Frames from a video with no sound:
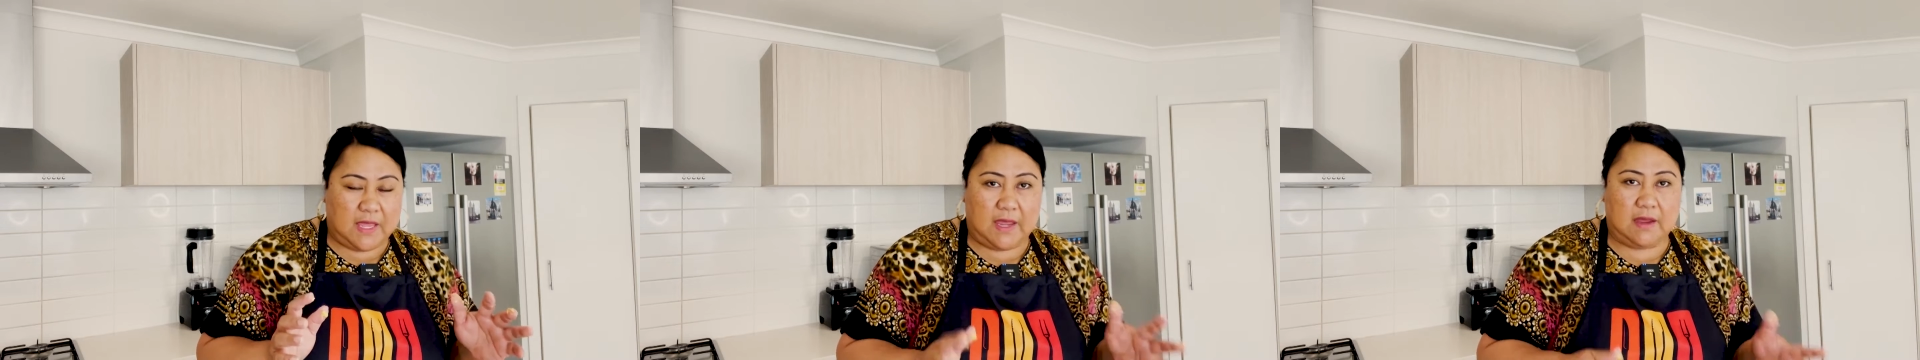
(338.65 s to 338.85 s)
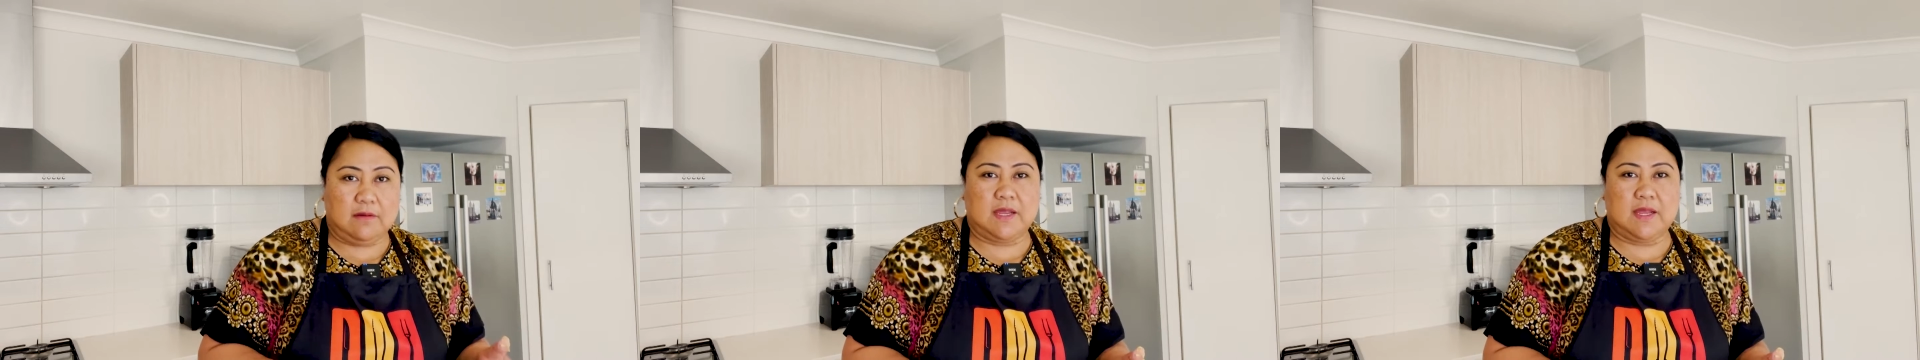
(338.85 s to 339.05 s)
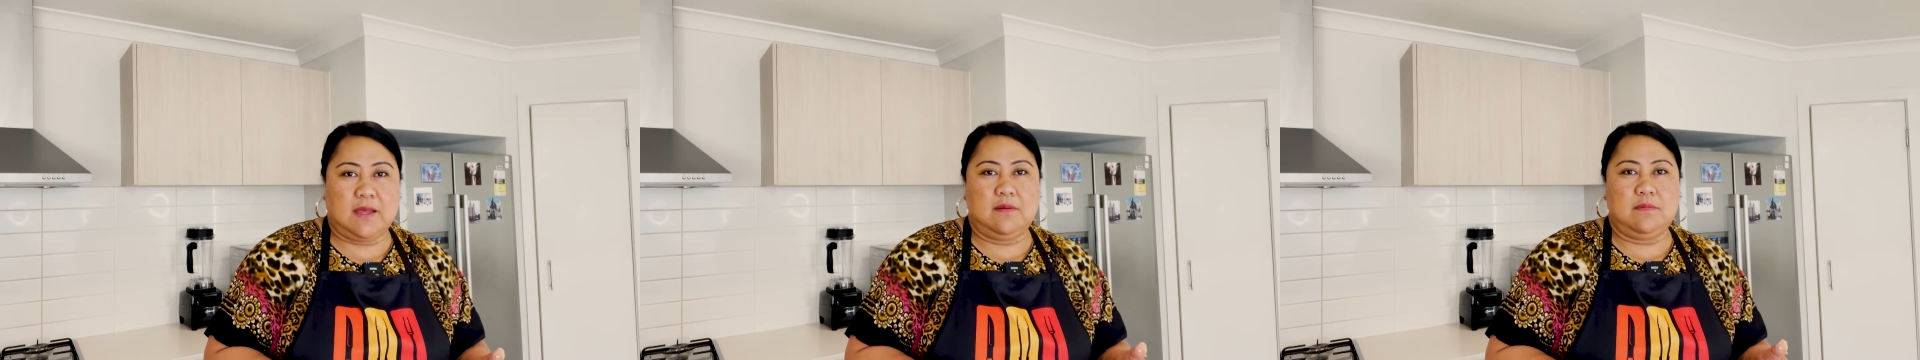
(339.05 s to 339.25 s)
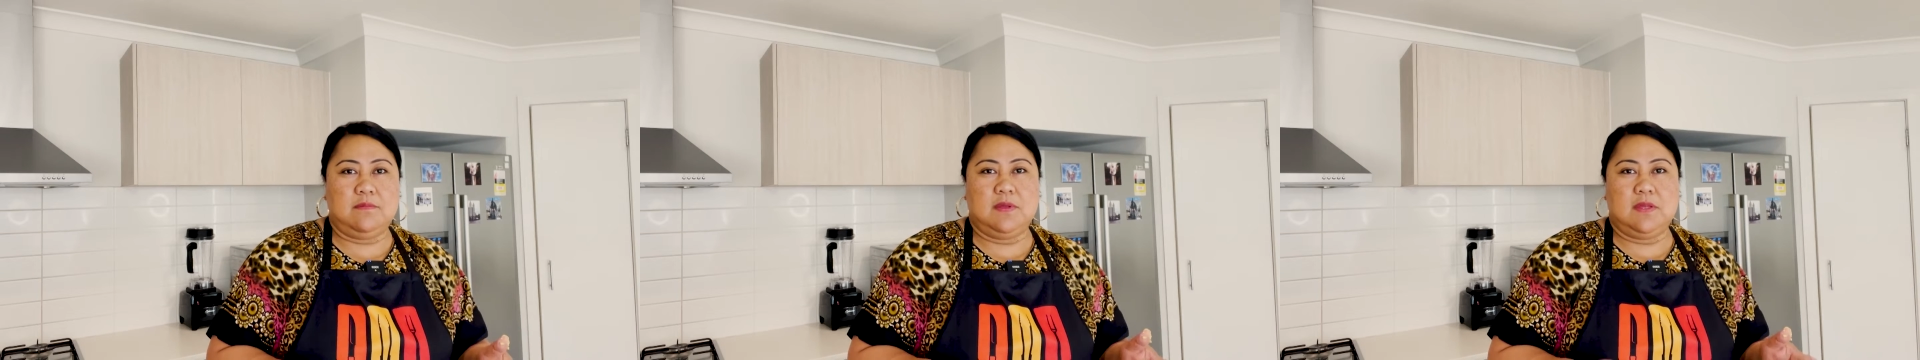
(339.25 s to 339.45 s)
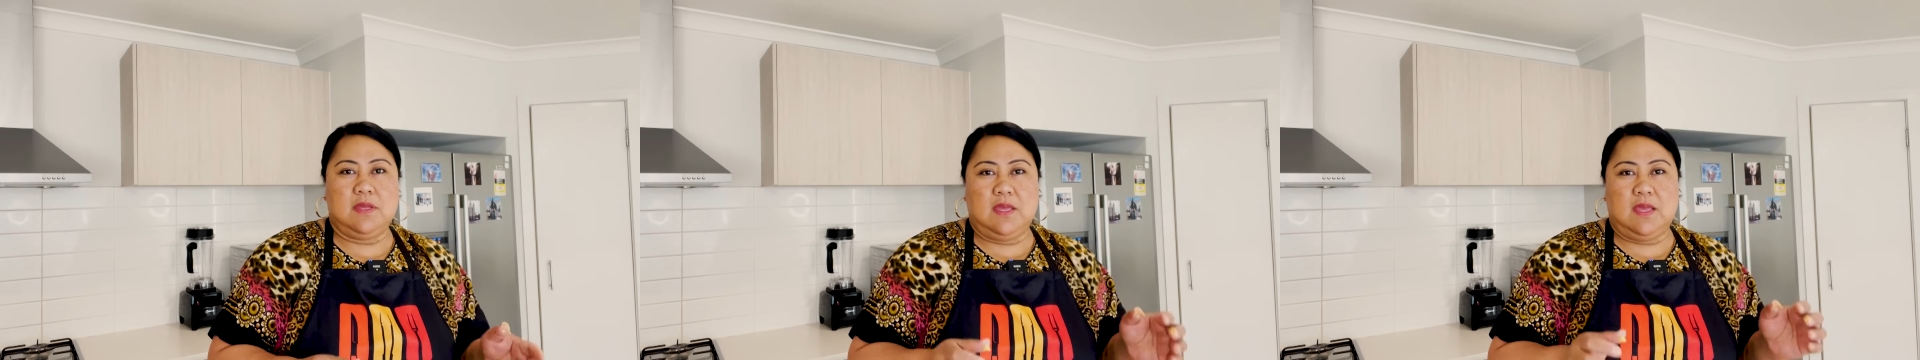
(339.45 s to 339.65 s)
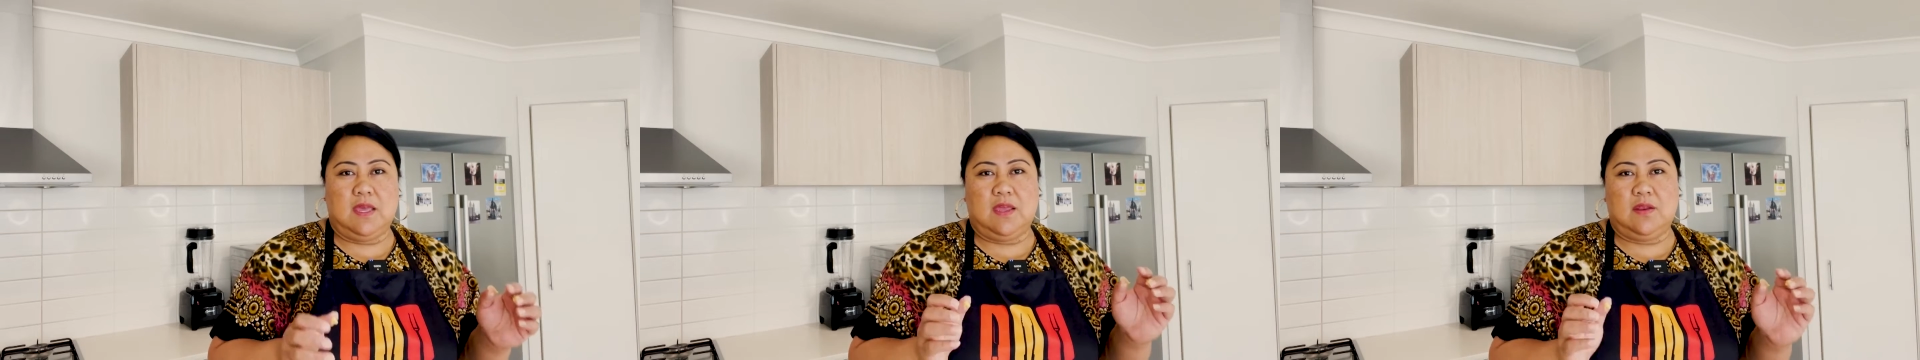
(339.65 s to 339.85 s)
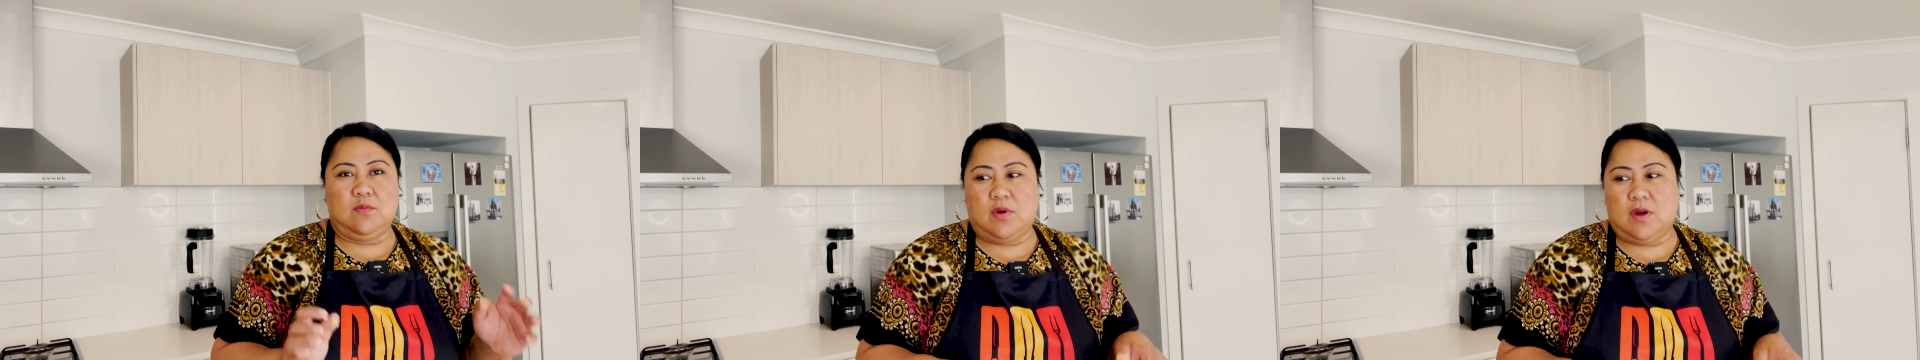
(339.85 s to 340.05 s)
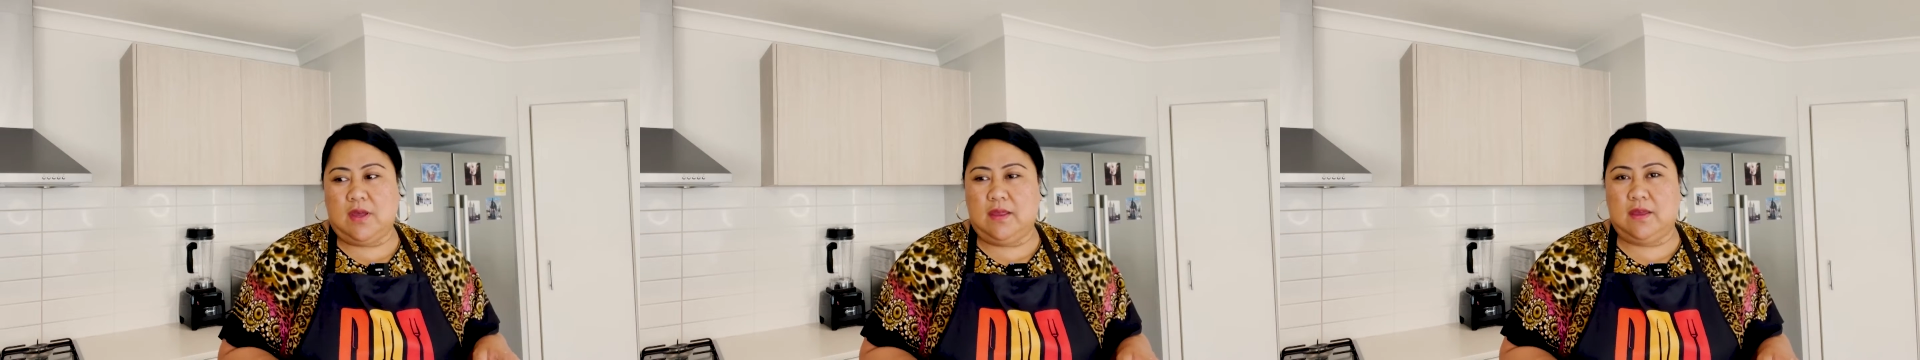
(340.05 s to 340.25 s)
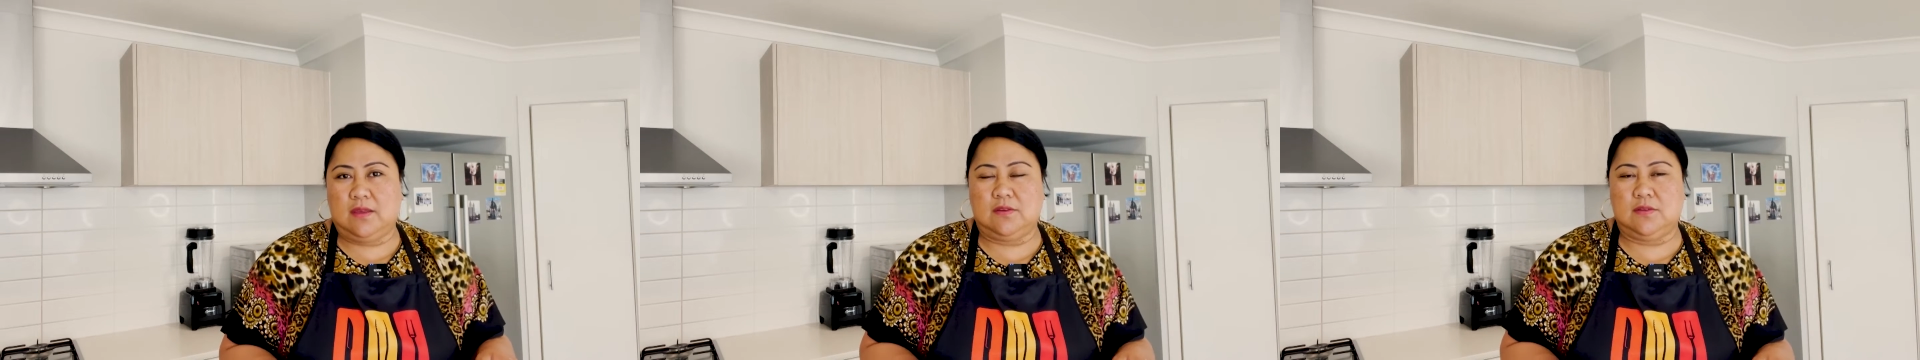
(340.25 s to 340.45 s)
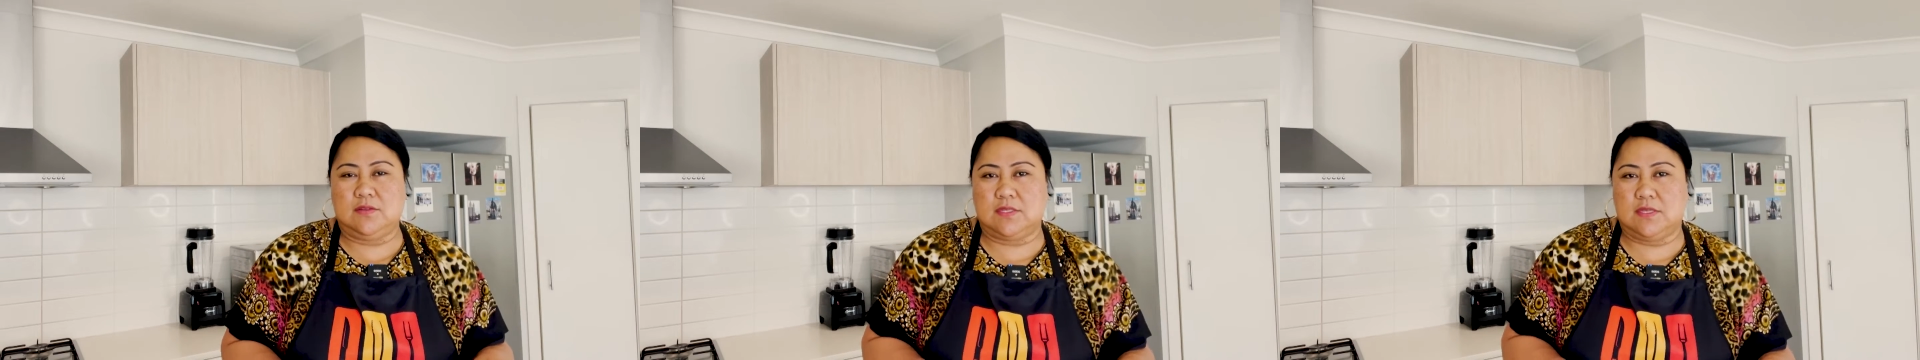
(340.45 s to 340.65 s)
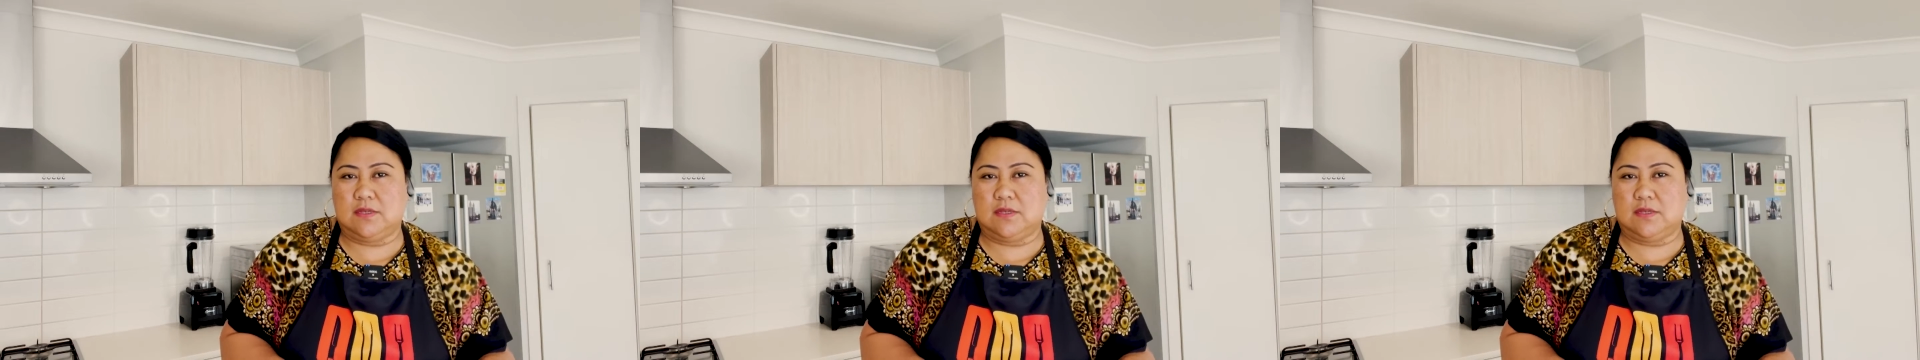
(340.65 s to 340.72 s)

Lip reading: outcome and why I use